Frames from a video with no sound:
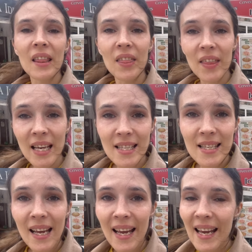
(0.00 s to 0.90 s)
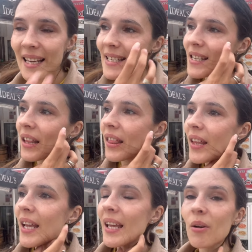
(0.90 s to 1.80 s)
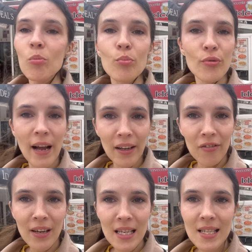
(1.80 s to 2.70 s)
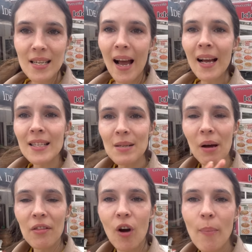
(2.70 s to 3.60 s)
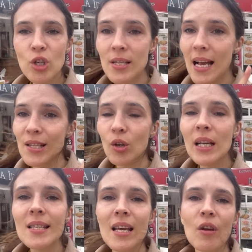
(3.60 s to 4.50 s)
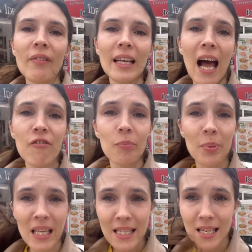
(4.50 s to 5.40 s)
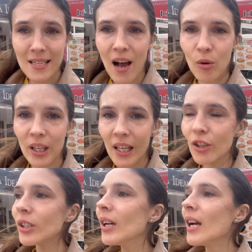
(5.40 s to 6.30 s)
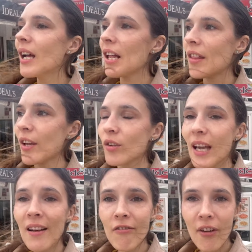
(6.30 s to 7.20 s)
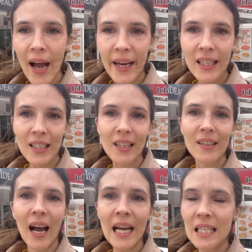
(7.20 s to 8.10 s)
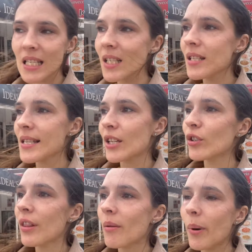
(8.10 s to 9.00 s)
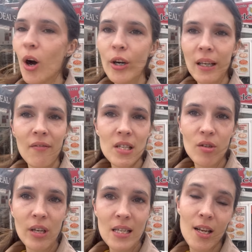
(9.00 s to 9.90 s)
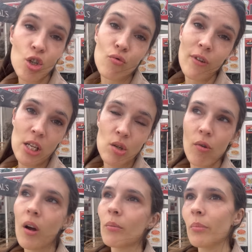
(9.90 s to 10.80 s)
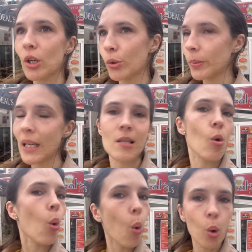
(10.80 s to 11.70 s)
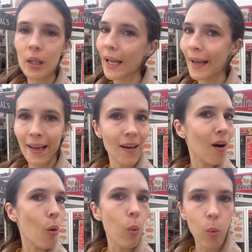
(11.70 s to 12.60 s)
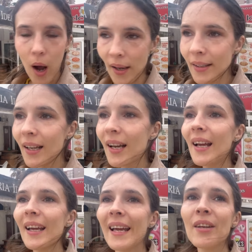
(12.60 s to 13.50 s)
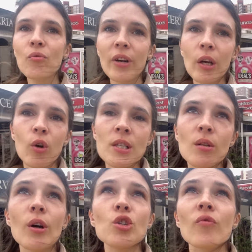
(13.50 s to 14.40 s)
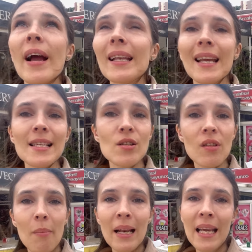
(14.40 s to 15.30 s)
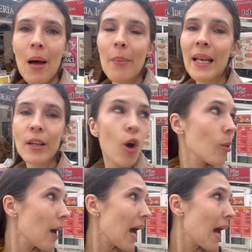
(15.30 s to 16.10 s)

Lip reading: This is the breakfast and some other options. As you can see, you even have pizzas out here that you can find in Ideals here in the bar, cafeteria slash restaurant, beer place, all in one, in Rincon de Loix, right next to the Meliá Benidorm,